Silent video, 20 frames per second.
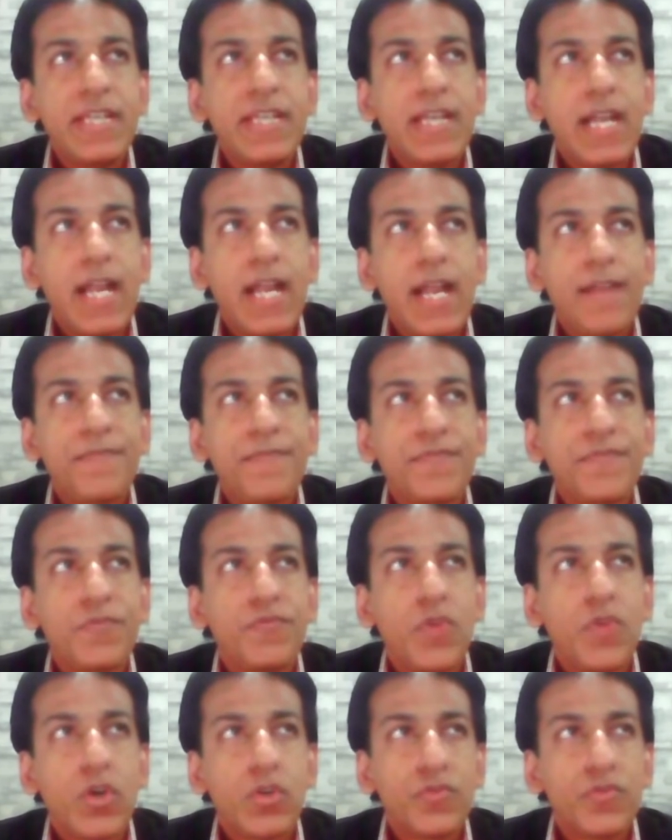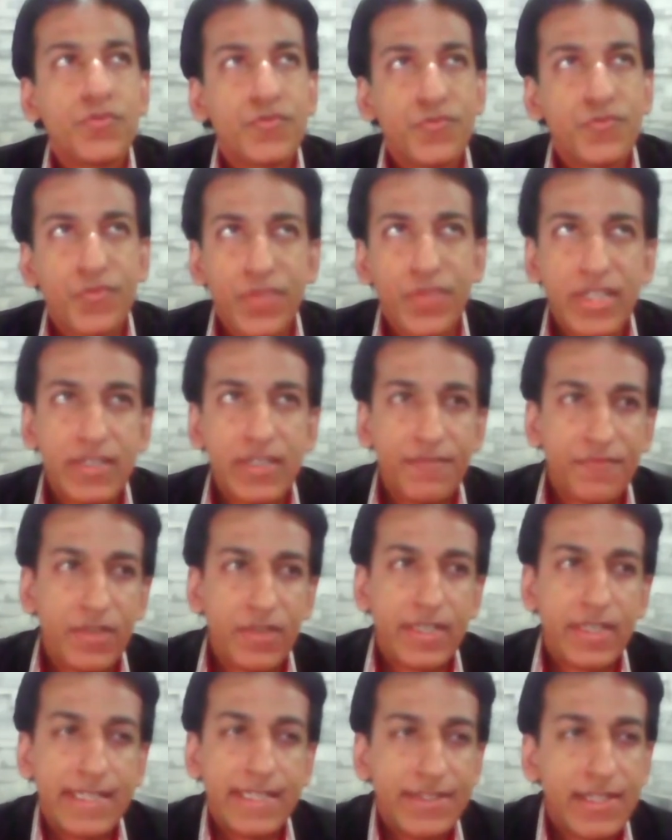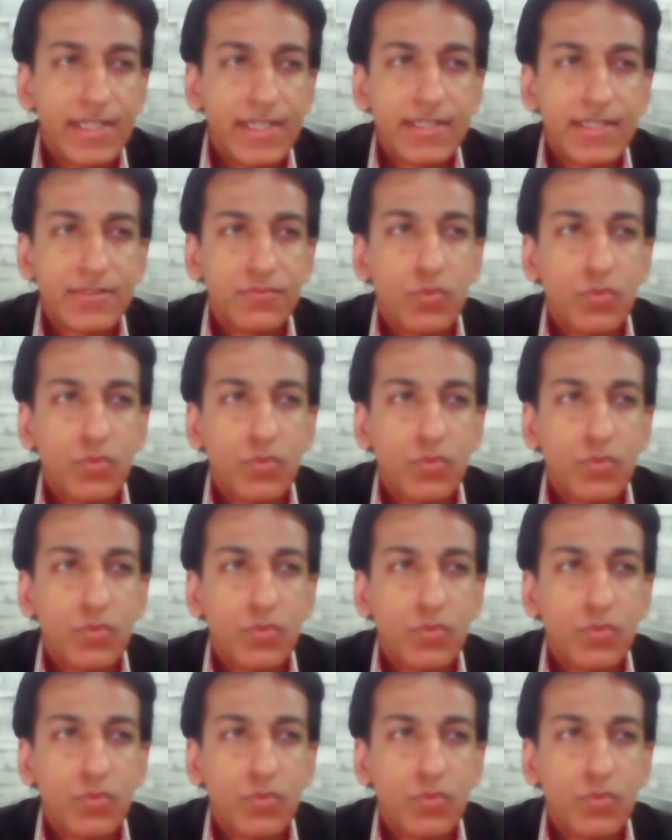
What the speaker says: have to follow 3 different areas.